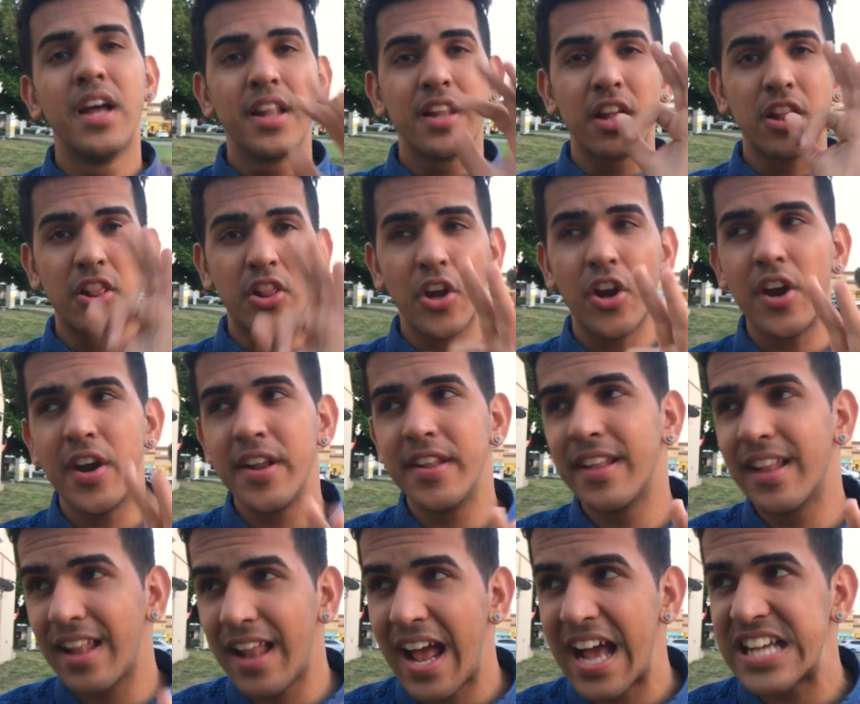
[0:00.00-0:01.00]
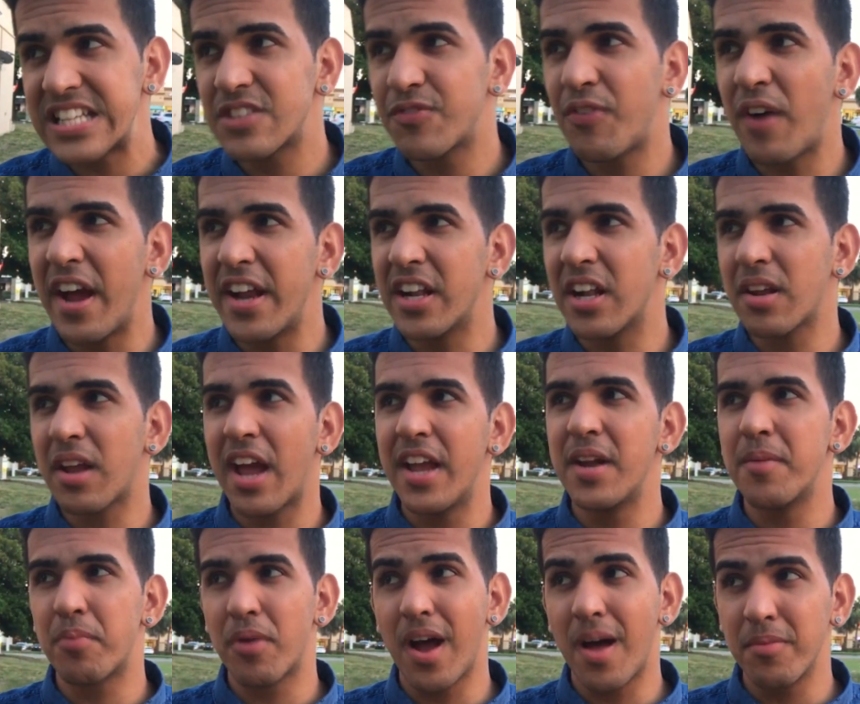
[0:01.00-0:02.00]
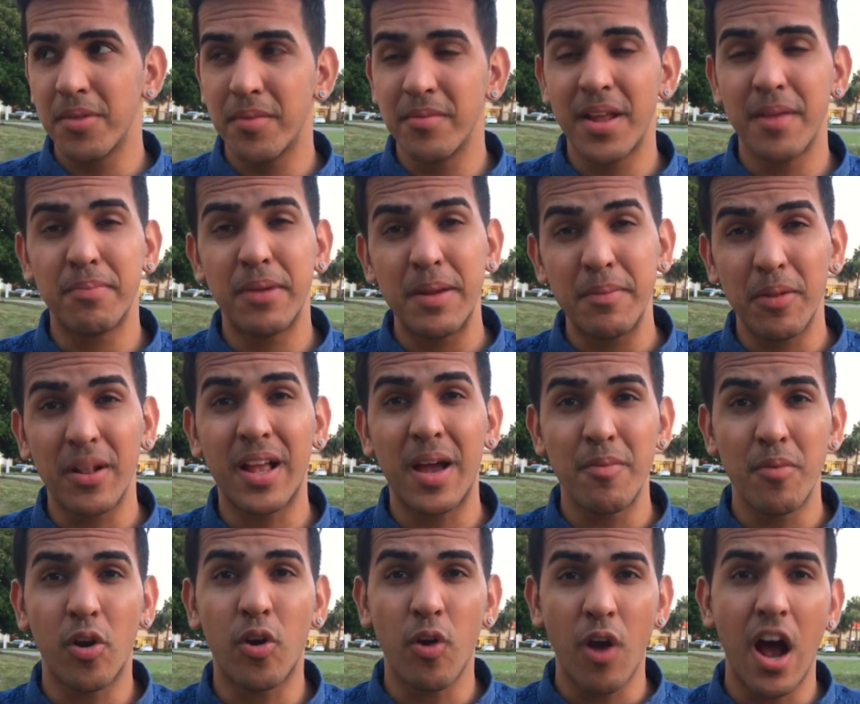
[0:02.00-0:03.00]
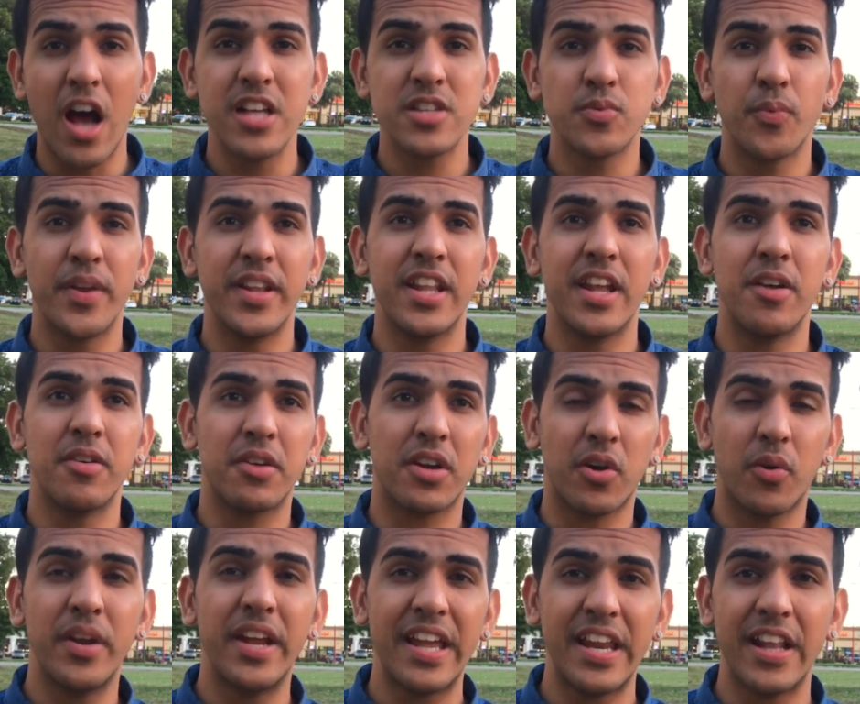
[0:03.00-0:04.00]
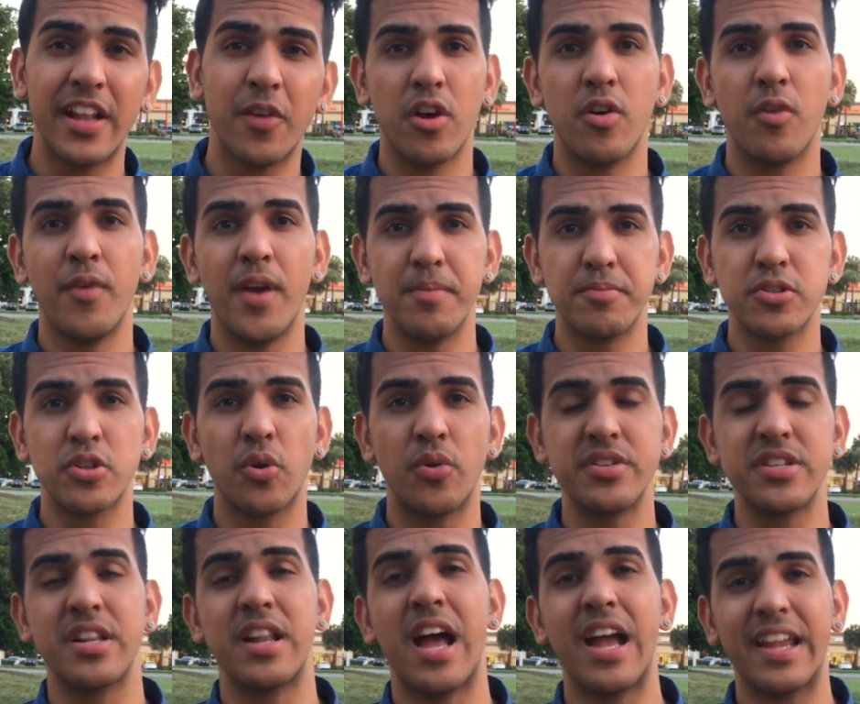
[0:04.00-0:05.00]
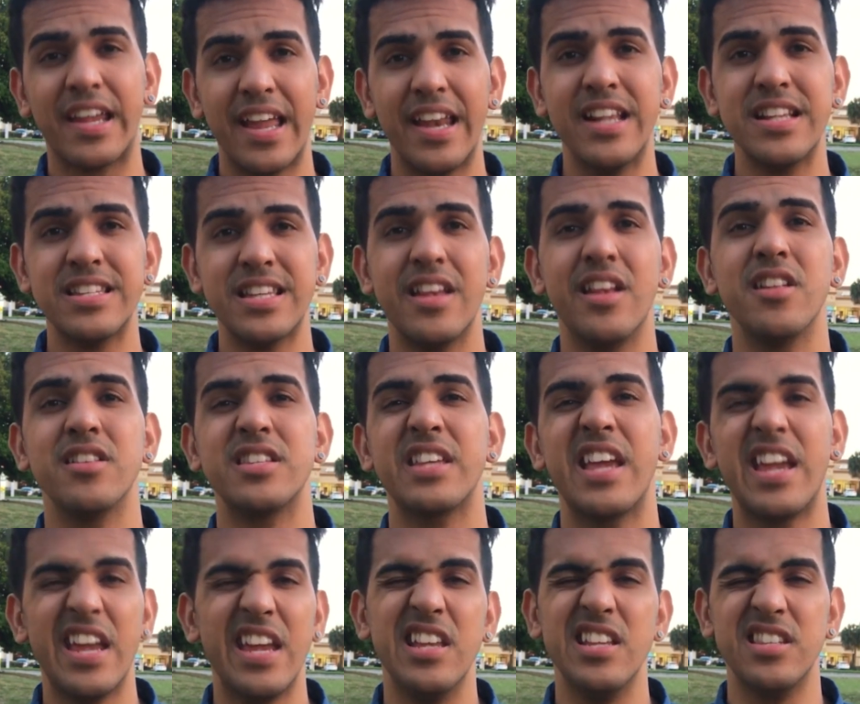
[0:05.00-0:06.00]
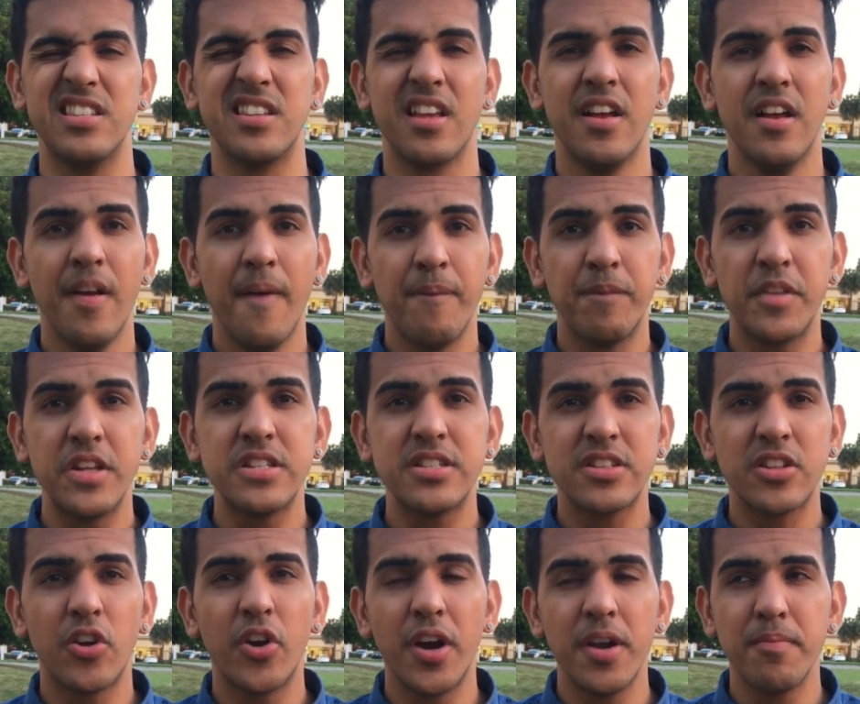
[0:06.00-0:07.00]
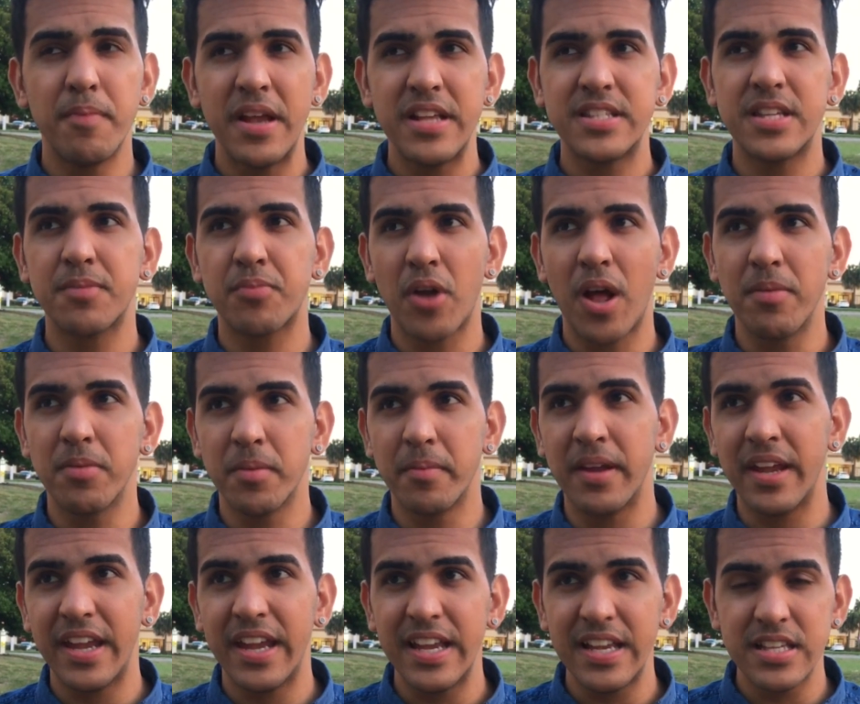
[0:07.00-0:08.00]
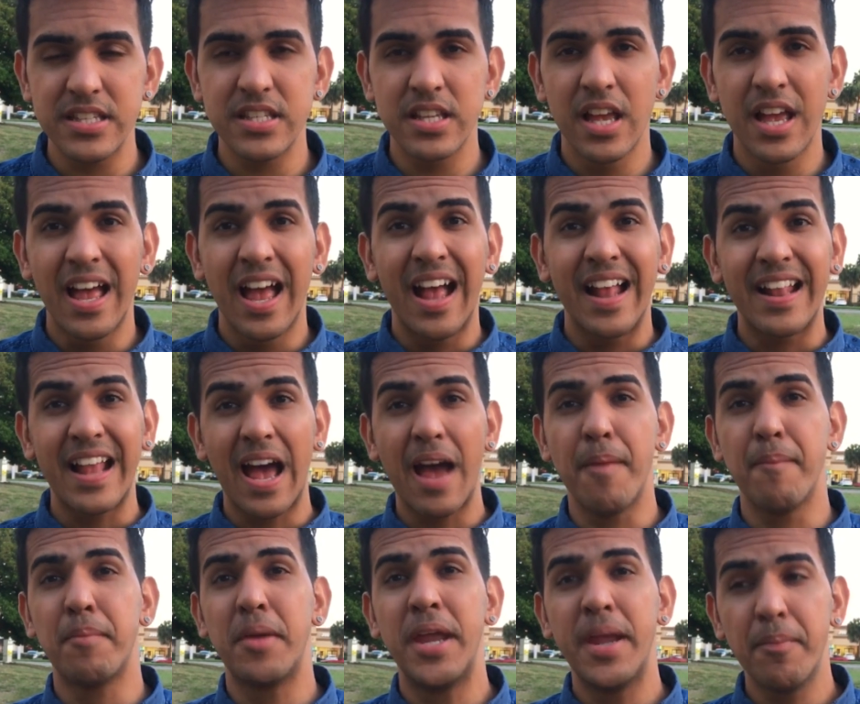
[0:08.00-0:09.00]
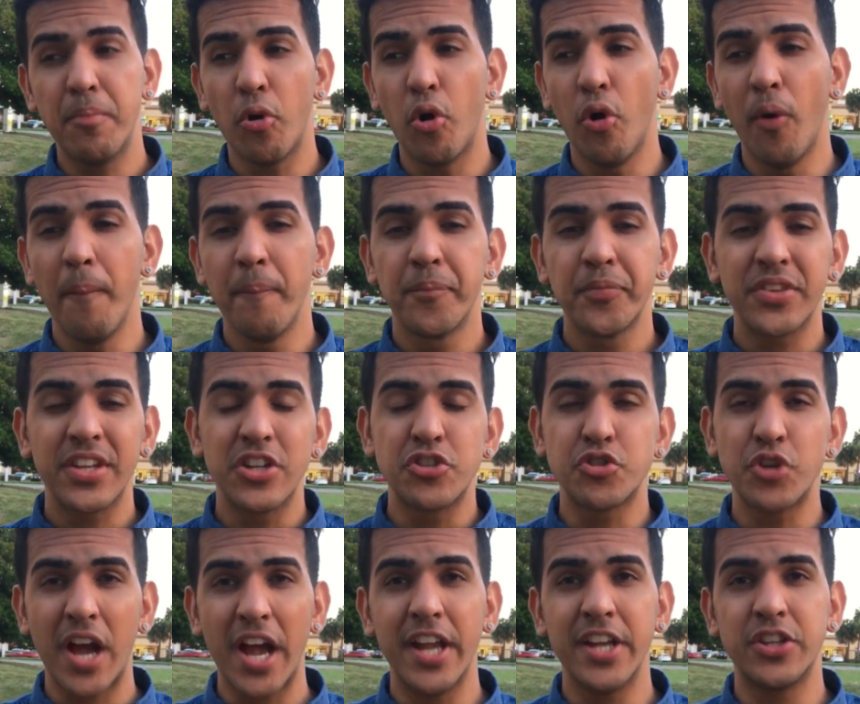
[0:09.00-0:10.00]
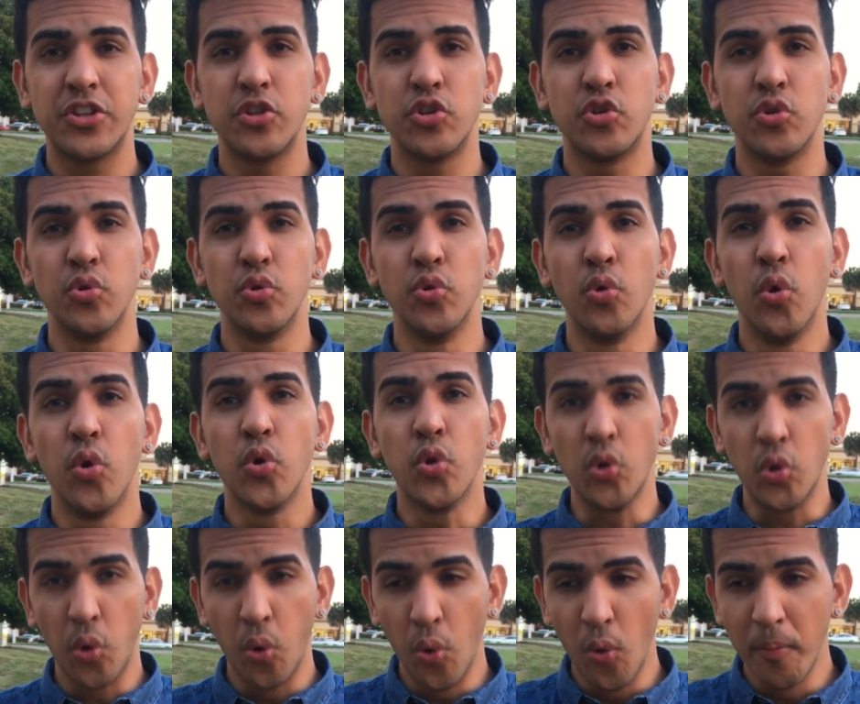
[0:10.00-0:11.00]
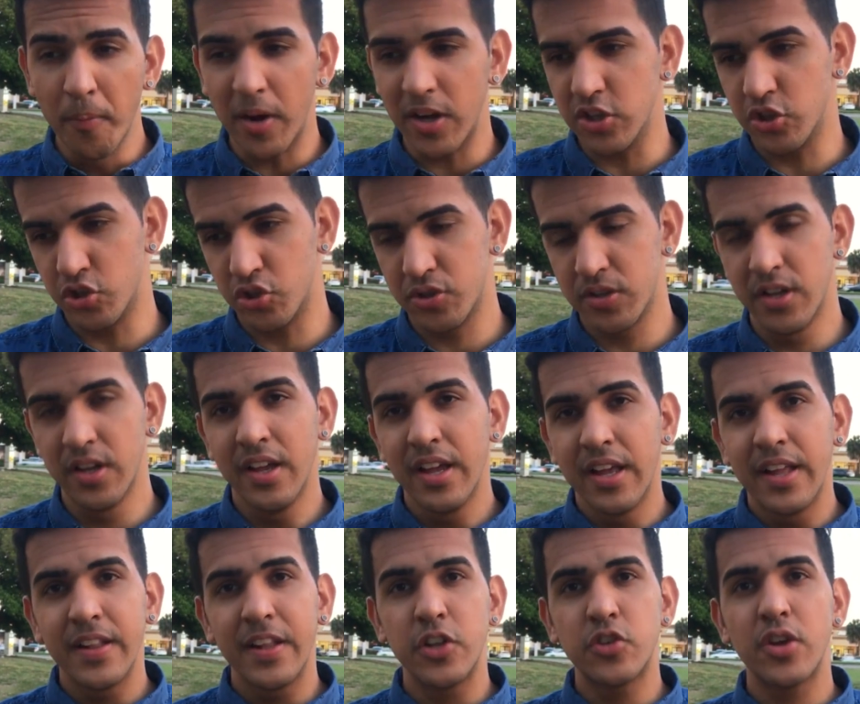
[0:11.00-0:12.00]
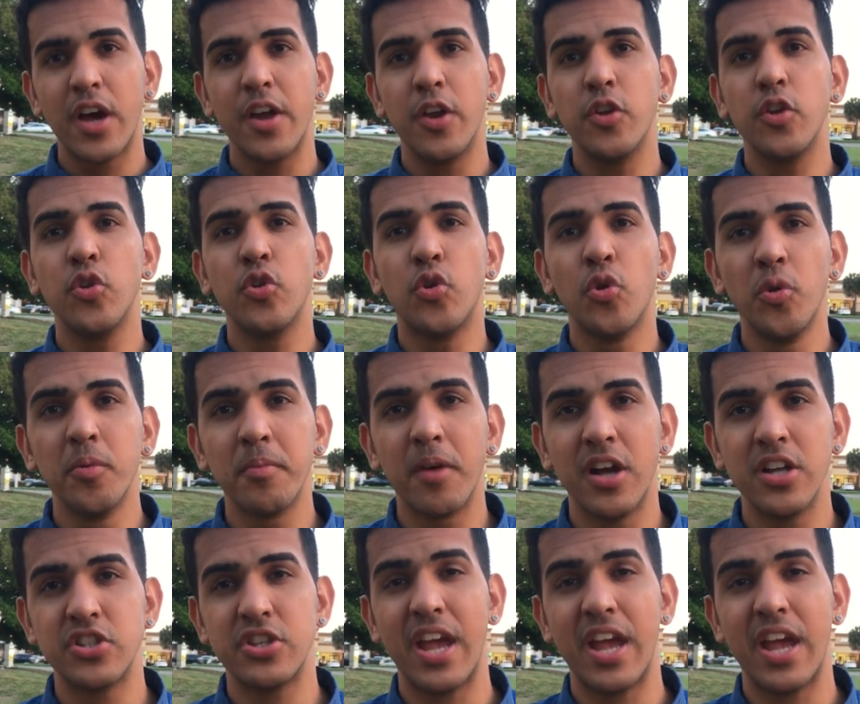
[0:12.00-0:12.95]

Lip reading: The third and the last final kind of problem that people come across when they're creating web stores and not getting sales is, this third basic problem is that people try to do too much. They try to do too much